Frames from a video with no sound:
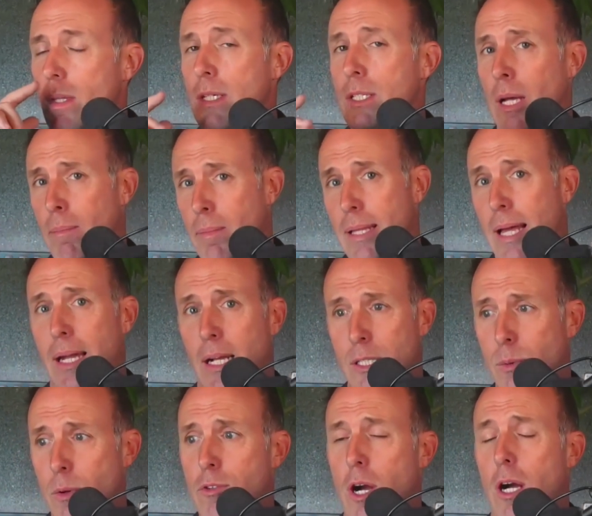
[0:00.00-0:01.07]
some of that,
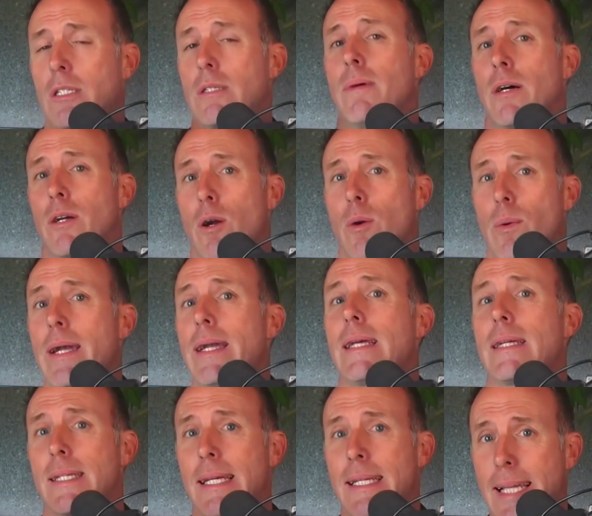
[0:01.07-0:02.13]
as we've talked about already,
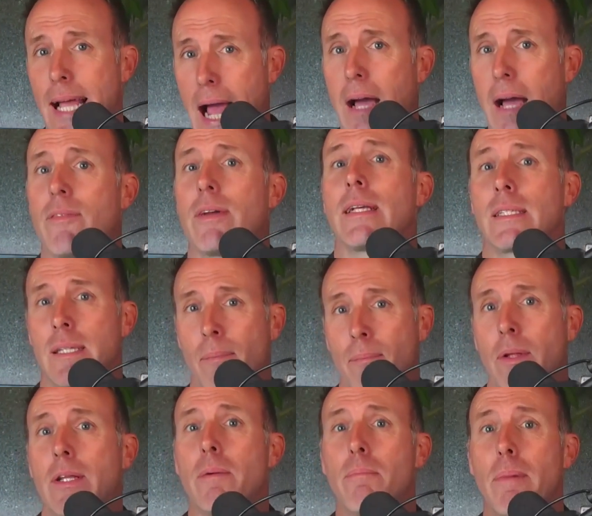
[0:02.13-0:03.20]
is having
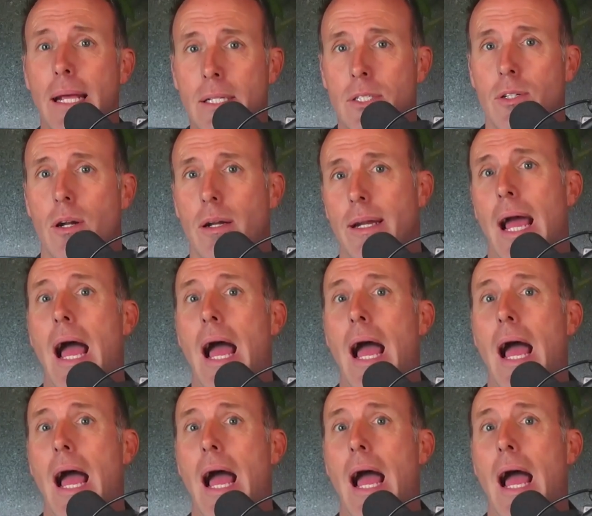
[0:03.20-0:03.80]
something to base it on,